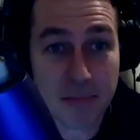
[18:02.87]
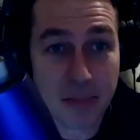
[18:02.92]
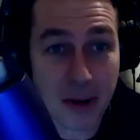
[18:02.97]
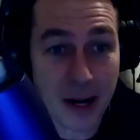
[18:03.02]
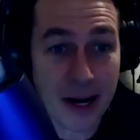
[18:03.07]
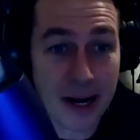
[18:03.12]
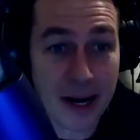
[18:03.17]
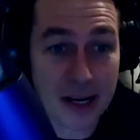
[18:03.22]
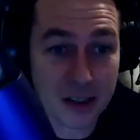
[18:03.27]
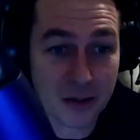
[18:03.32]

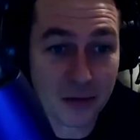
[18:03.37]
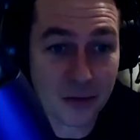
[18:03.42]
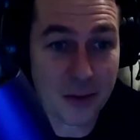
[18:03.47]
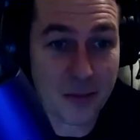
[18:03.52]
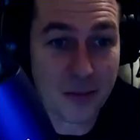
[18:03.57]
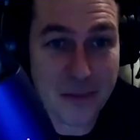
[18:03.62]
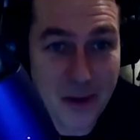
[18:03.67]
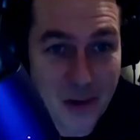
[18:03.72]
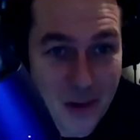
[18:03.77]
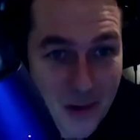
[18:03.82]
bands
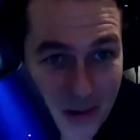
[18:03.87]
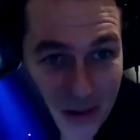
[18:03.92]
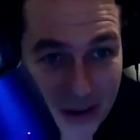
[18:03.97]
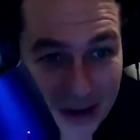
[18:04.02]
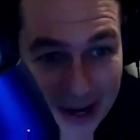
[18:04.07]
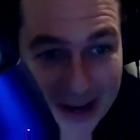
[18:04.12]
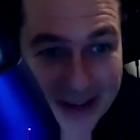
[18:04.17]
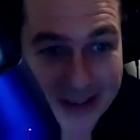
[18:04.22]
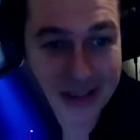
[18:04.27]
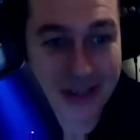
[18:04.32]
from your
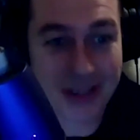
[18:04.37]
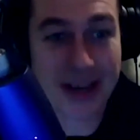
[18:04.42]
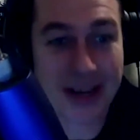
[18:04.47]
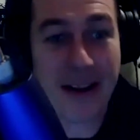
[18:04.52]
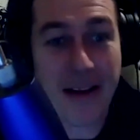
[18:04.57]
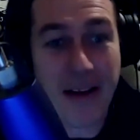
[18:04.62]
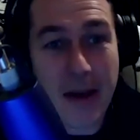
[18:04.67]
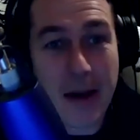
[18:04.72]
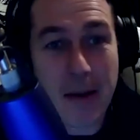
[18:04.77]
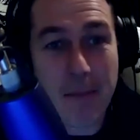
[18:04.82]

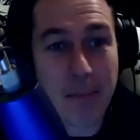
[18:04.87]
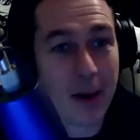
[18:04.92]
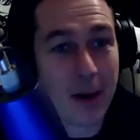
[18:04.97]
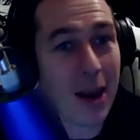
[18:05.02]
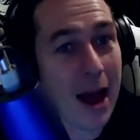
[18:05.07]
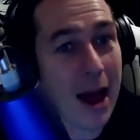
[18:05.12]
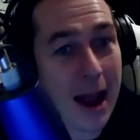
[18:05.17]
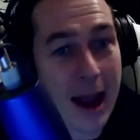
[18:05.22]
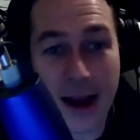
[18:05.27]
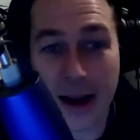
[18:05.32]
country
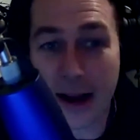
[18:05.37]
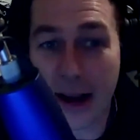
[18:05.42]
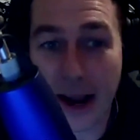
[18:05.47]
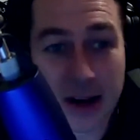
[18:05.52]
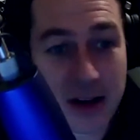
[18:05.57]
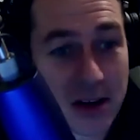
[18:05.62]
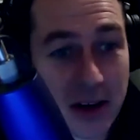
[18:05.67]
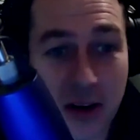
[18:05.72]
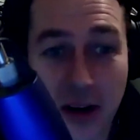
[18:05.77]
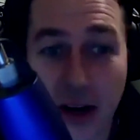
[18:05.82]
playing,
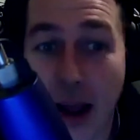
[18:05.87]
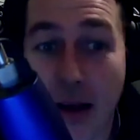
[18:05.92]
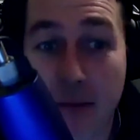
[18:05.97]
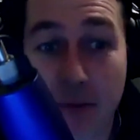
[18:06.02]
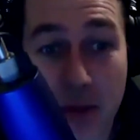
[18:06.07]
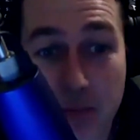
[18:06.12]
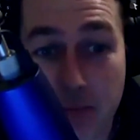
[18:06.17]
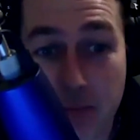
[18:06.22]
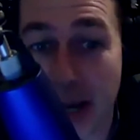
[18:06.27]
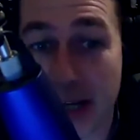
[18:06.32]
and you're going to
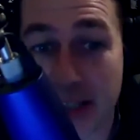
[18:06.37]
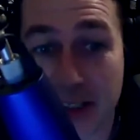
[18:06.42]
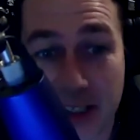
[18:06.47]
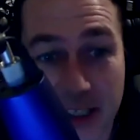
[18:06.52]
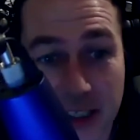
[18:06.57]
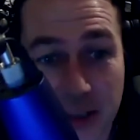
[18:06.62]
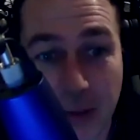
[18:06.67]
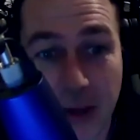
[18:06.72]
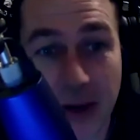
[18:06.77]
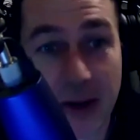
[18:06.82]
have the best
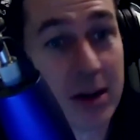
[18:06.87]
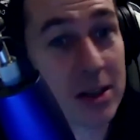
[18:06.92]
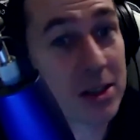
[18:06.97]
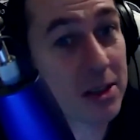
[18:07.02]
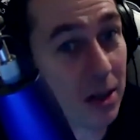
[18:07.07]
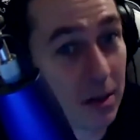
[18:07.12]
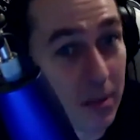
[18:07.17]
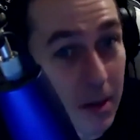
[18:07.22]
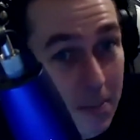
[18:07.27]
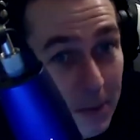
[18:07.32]
experience.
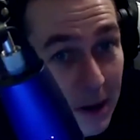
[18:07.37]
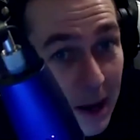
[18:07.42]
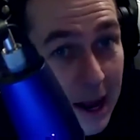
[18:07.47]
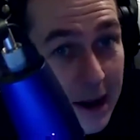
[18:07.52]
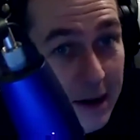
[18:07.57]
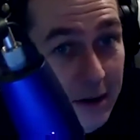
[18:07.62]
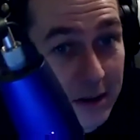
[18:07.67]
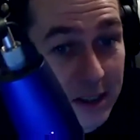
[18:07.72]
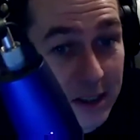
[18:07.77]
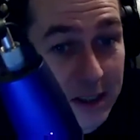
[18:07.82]
They're going to be
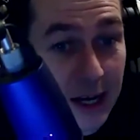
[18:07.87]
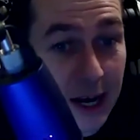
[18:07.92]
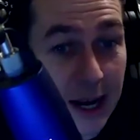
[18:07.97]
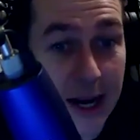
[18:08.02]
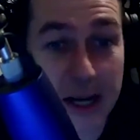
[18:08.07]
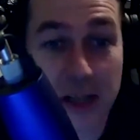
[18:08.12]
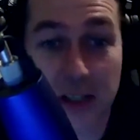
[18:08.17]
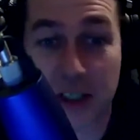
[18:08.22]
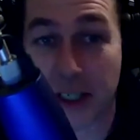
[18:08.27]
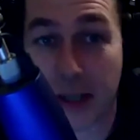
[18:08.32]
playing on
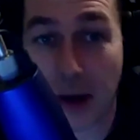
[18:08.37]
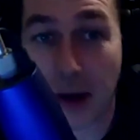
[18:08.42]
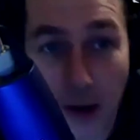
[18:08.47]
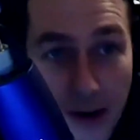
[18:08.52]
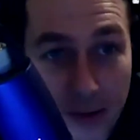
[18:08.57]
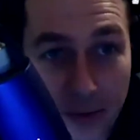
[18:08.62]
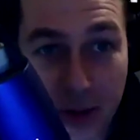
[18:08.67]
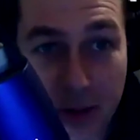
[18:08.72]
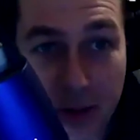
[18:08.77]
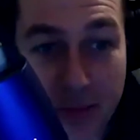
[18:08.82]
stage. You go
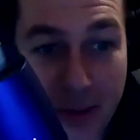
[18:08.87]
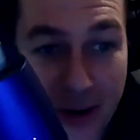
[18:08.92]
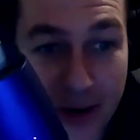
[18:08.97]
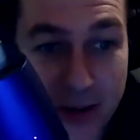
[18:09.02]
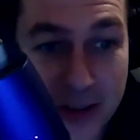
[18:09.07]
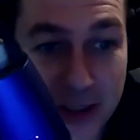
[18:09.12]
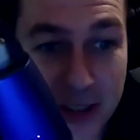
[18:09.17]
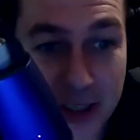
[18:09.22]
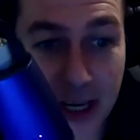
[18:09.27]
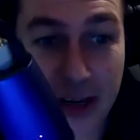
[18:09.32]
over to the
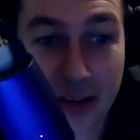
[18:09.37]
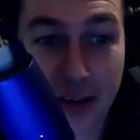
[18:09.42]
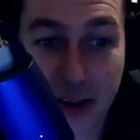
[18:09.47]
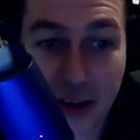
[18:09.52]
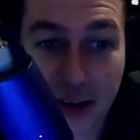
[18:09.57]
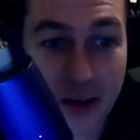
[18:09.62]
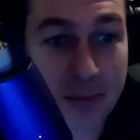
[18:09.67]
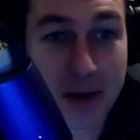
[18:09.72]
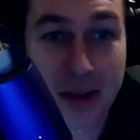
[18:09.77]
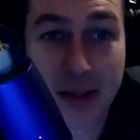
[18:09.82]
merch stand, they're
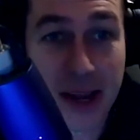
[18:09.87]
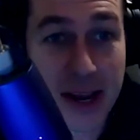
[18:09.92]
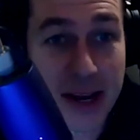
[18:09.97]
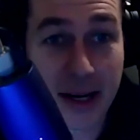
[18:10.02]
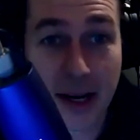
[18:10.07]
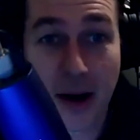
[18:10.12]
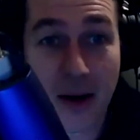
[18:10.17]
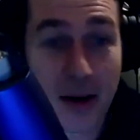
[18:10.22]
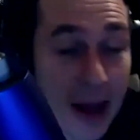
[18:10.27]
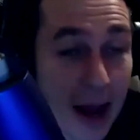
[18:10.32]
going to be there
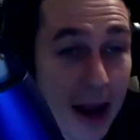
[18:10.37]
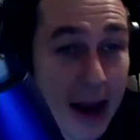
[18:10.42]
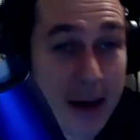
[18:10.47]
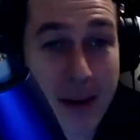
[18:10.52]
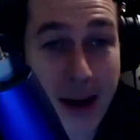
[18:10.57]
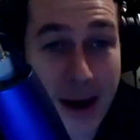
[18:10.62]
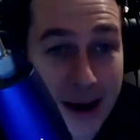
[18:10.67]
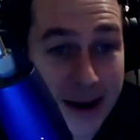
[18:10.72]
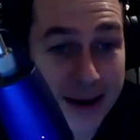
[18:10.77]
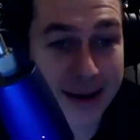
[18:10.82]
going, "Hey,
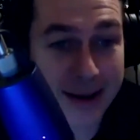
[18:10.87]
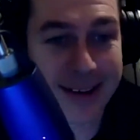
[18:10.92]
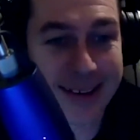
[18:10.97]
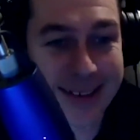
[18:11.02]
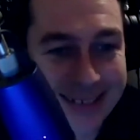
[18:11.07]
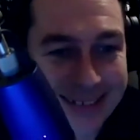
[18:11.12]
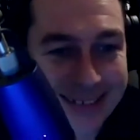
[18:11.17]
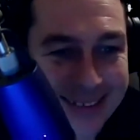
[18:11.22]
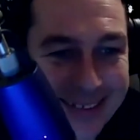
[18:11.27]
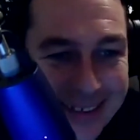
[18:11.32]
mate,"
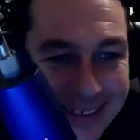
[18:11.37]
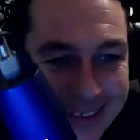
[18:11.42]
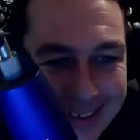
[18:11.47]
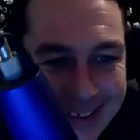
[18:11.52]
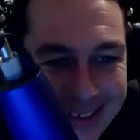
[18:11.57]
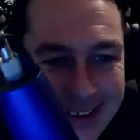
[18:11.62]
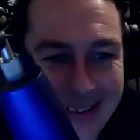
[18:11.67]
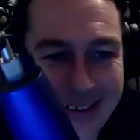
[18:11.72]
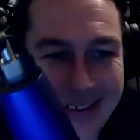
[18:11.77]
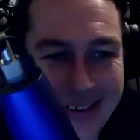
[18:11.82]
and
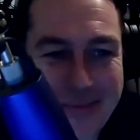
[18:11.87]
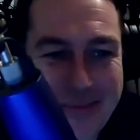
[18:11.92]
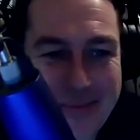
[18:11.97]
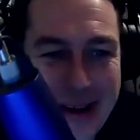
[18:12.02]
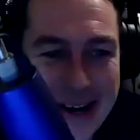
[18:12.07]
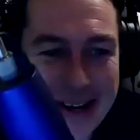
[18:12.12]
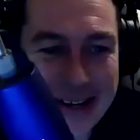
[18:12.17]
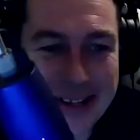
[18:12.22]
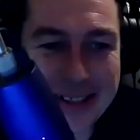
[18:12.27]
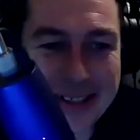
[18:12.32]
you know what I
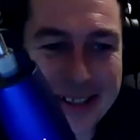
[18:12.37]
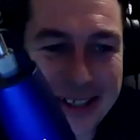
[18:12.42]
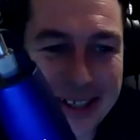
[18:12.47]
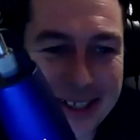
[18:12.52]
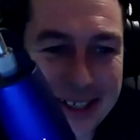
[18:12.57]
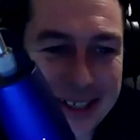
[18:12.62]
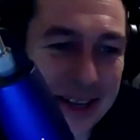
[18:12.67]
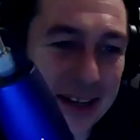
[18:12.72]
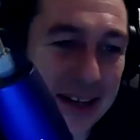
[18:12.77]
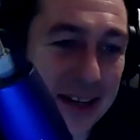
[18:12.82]
mean?
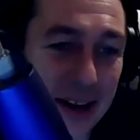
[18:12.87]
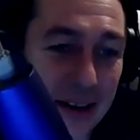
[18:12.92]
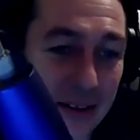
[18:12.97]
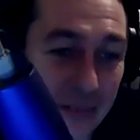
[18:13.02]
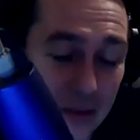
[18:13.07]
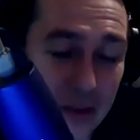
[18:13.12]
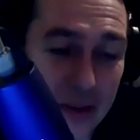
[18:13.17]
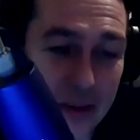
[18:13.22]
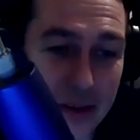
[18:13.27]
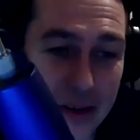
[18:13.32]

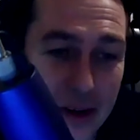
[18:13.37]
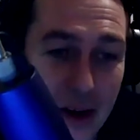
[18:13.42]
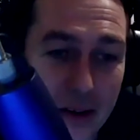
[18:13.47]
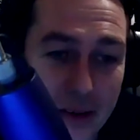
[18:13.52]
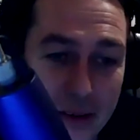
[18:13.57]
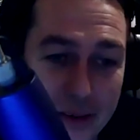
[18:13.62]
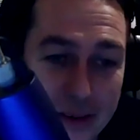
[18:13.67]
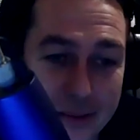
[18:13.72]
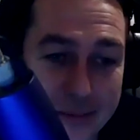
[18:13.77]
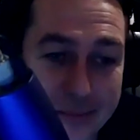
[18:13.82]
You know.